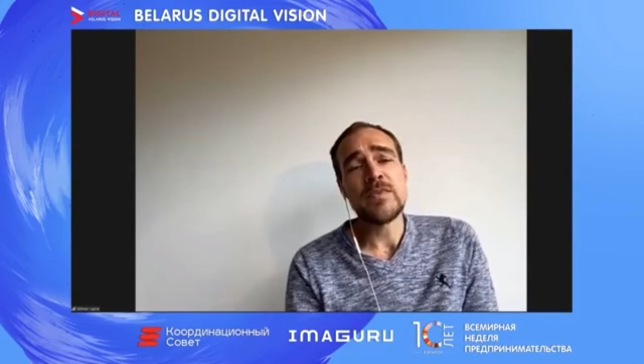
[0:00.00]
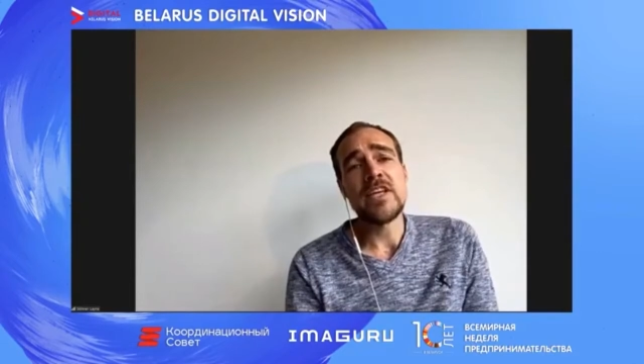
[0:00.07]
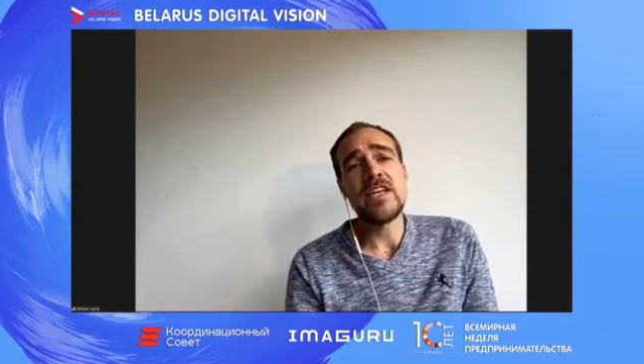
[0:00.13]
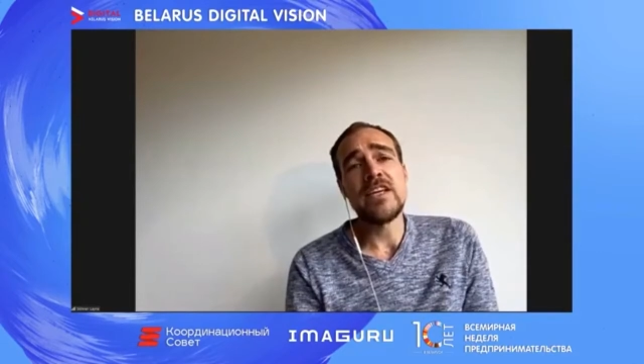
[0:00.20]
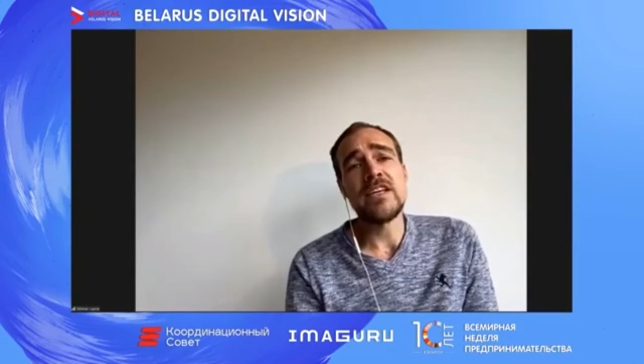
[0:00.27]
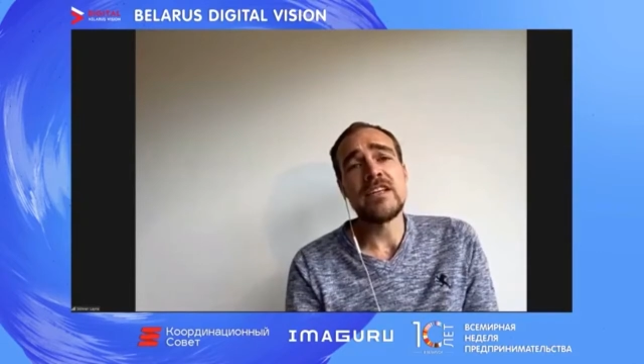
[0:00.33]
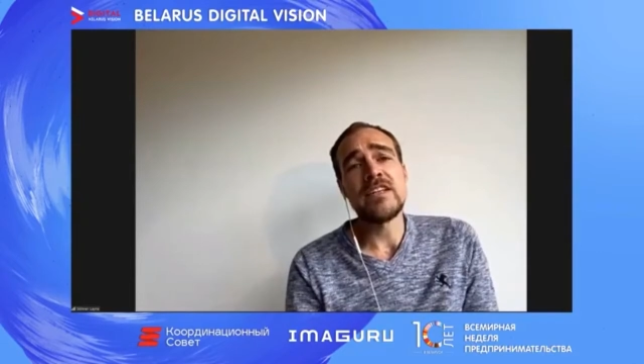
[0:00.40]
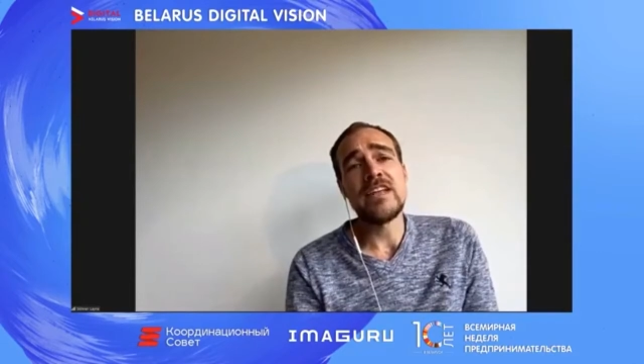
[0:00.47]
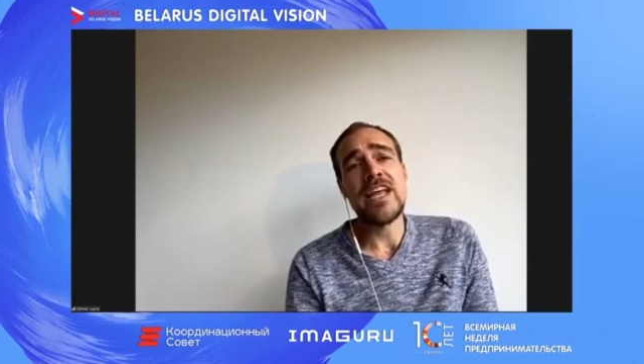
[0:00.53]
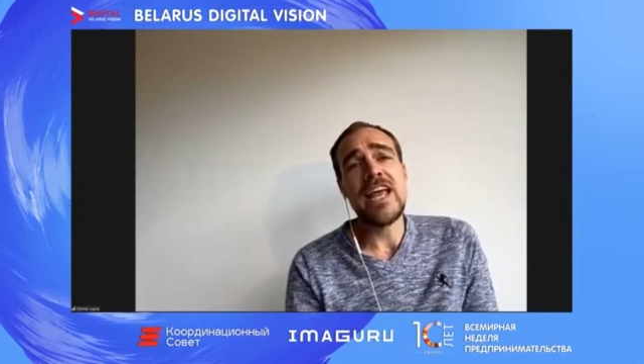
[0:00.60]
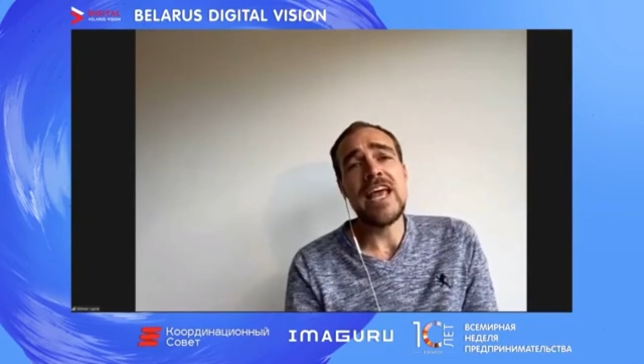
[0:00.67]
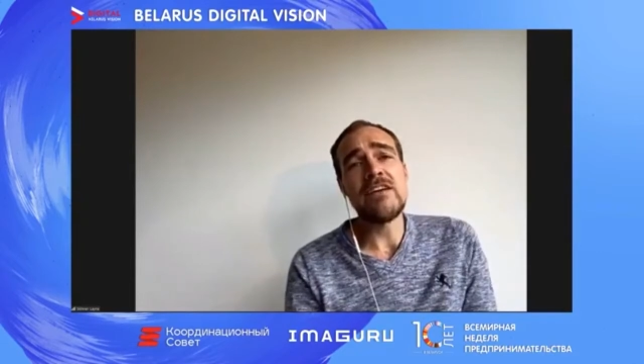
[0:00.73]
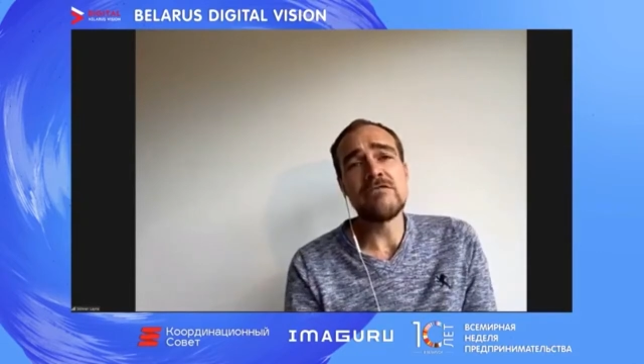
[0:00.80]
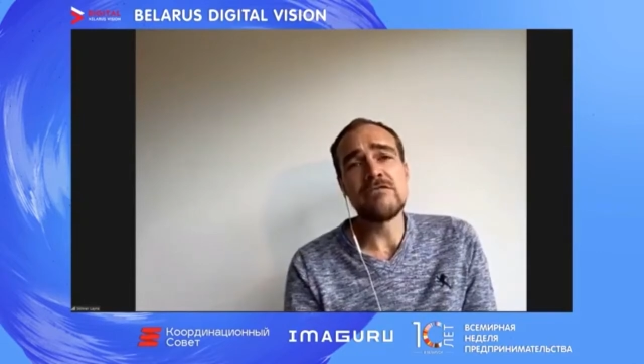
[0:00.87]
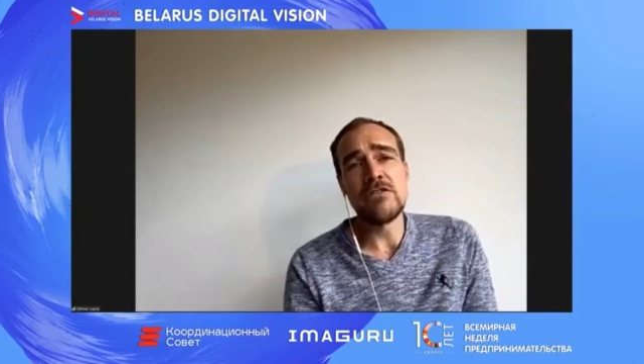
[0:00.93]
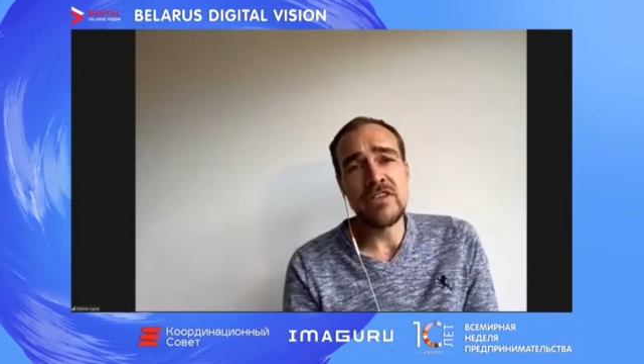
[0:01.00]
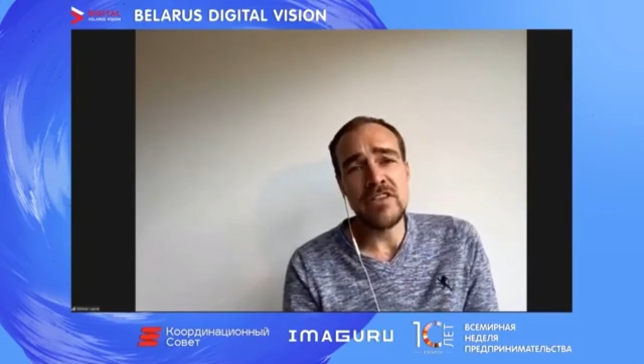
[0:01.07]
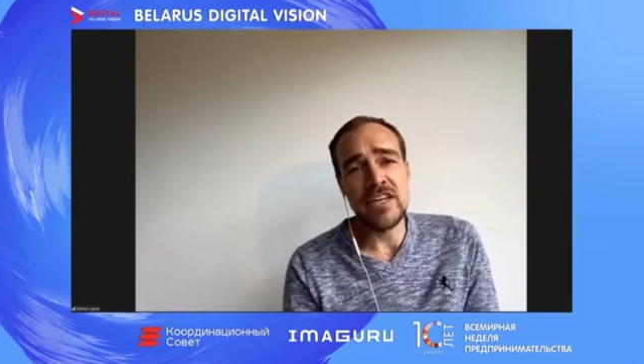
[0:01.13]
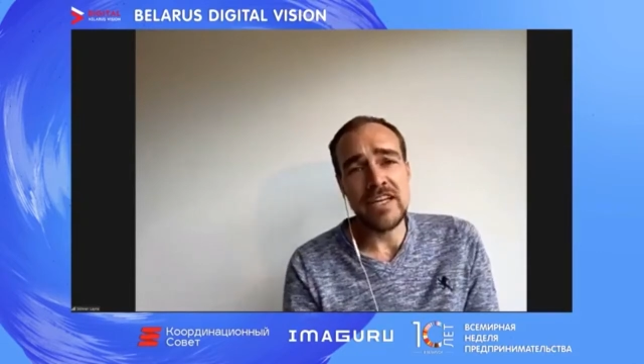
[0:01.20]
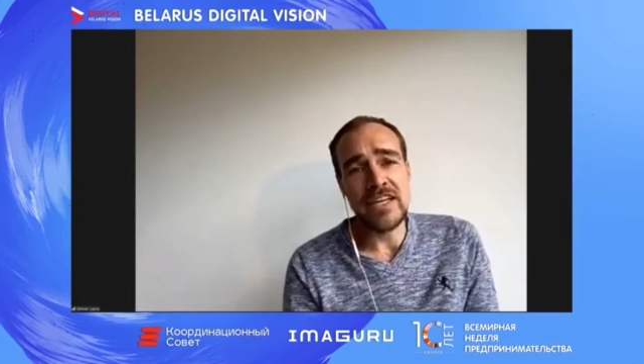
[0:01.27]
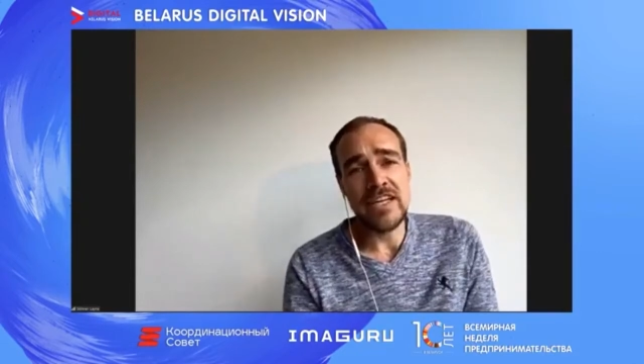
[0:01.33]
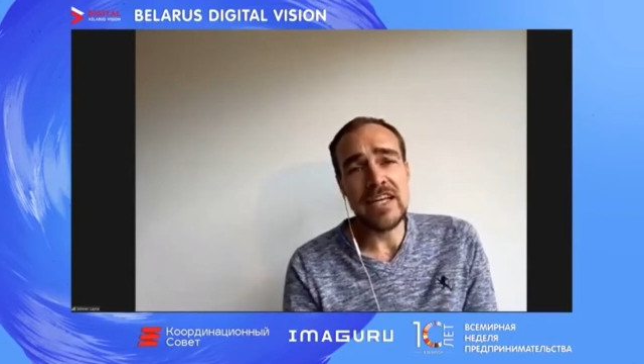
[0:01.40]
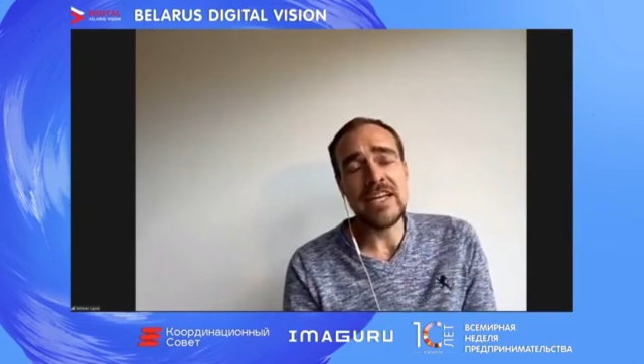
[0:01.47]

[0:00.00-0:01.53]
in everything